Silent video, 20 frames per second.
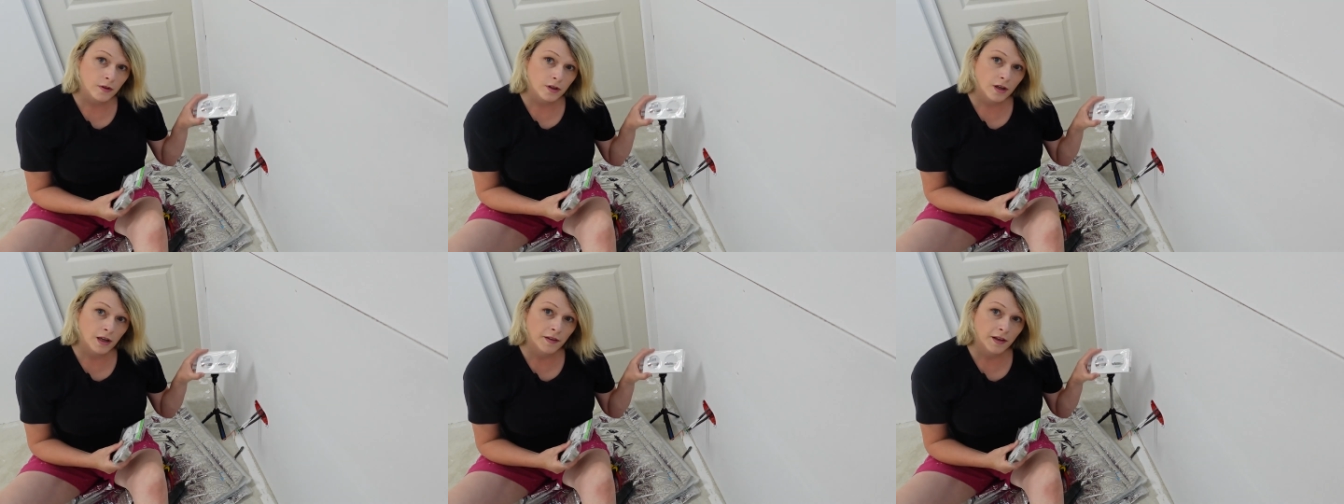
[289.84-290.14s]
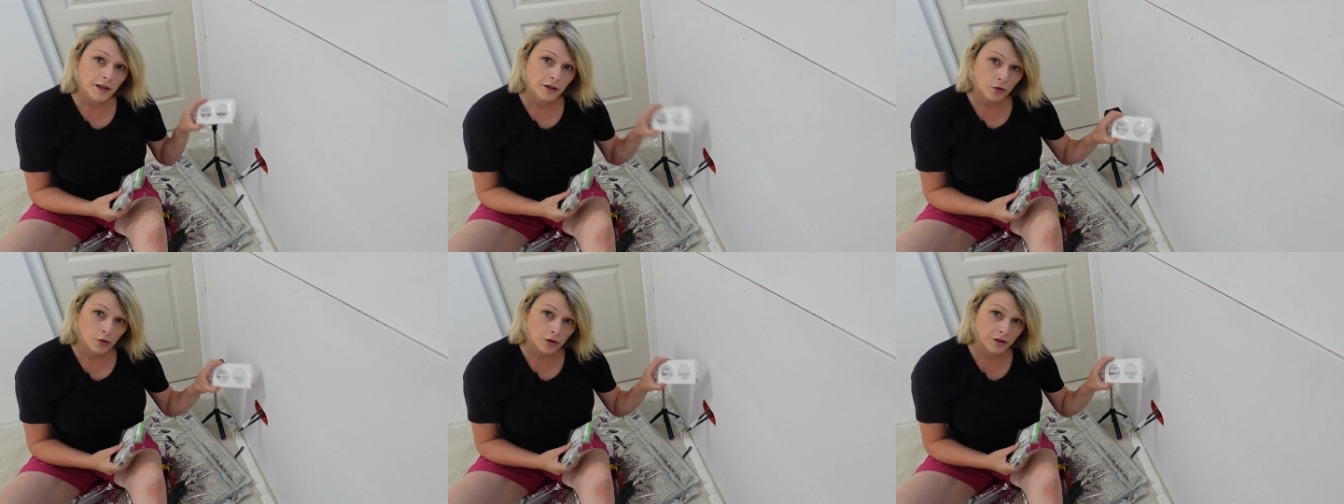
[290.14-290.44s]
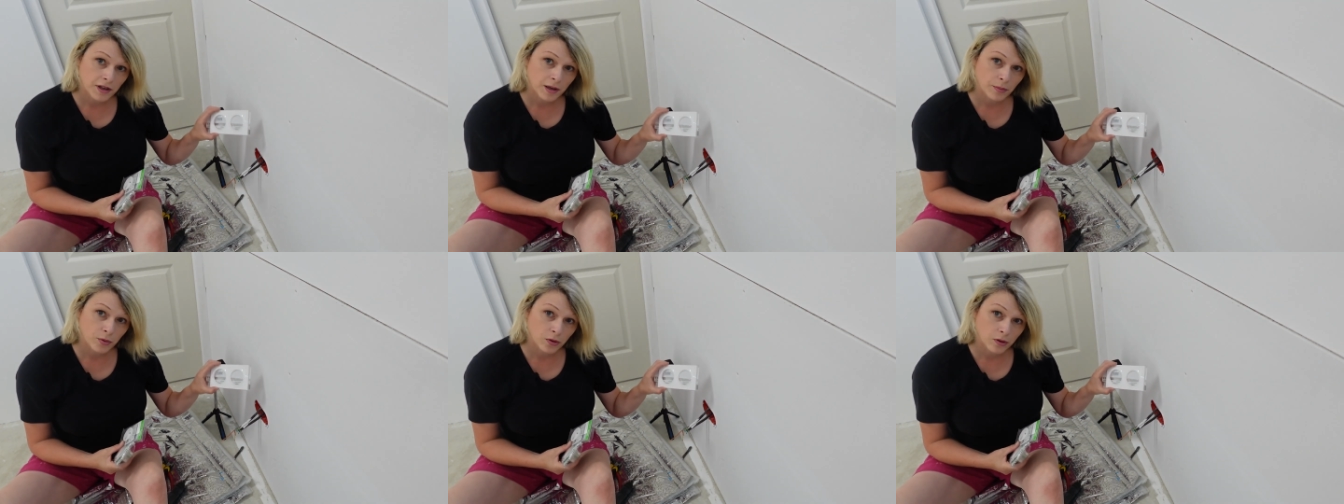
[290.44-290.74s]
and then you've got a
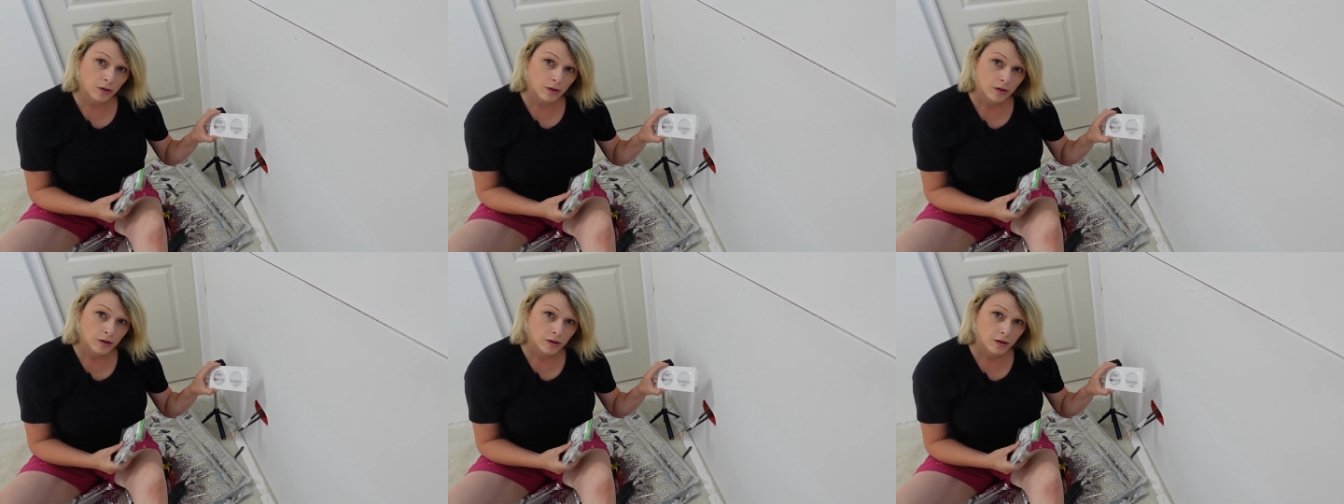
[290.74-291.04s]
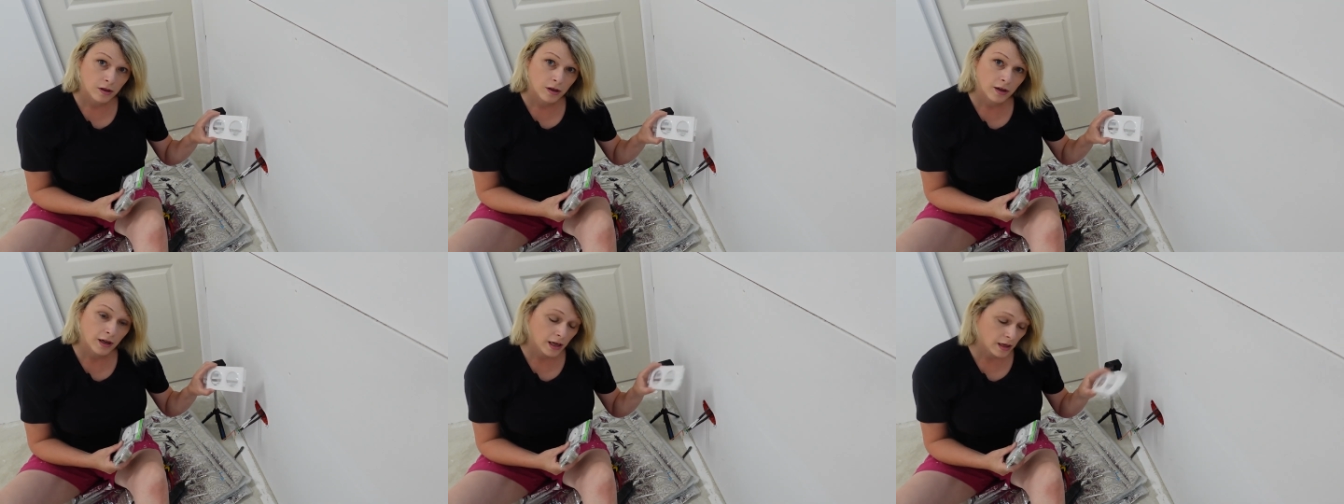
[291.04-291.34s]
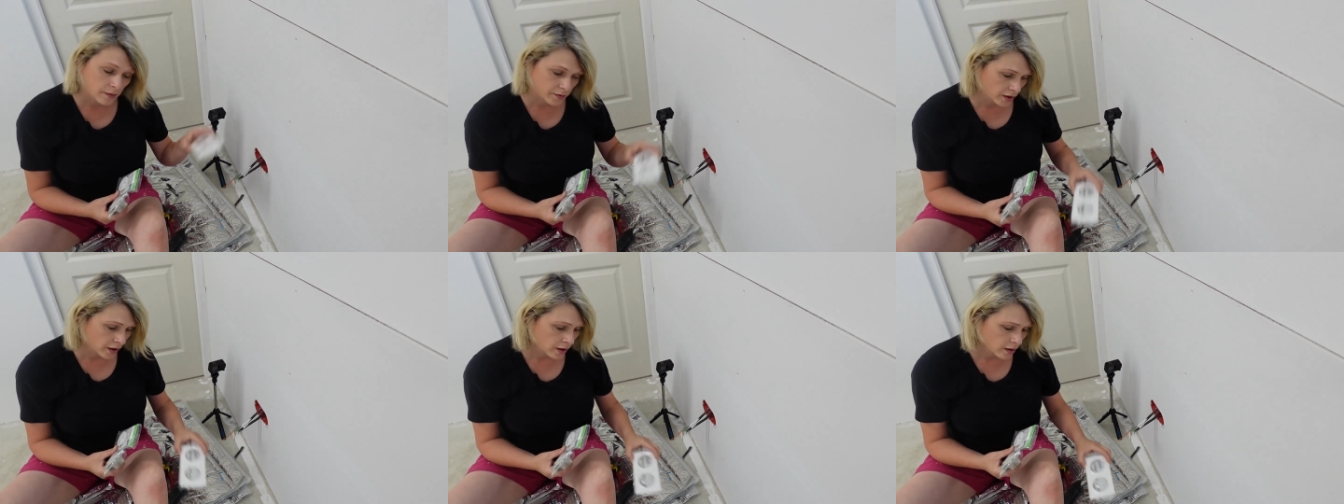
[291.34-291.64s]
double
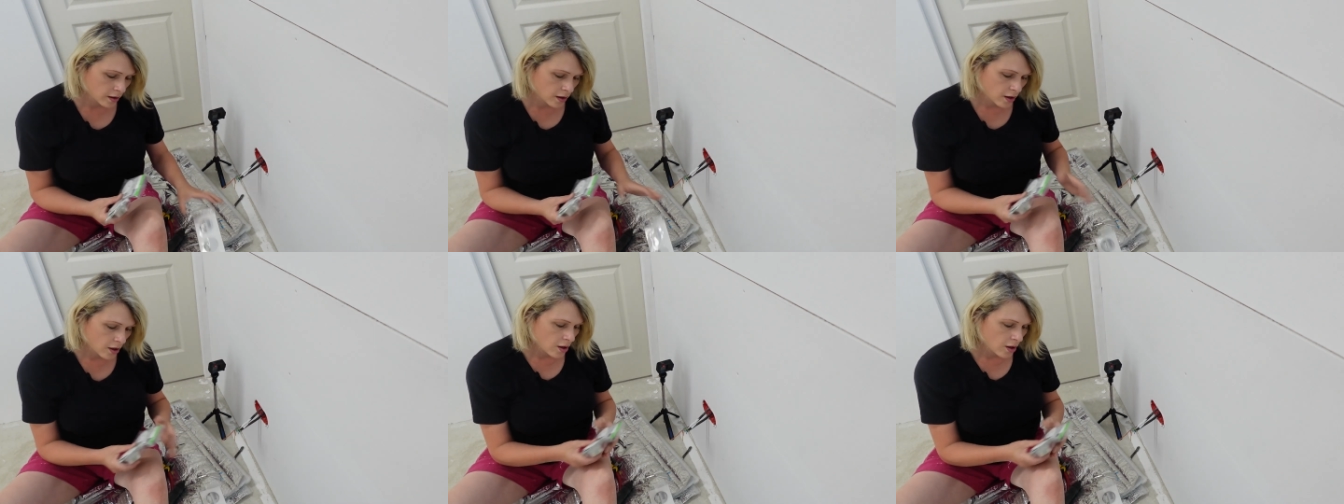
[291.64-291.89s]
cover.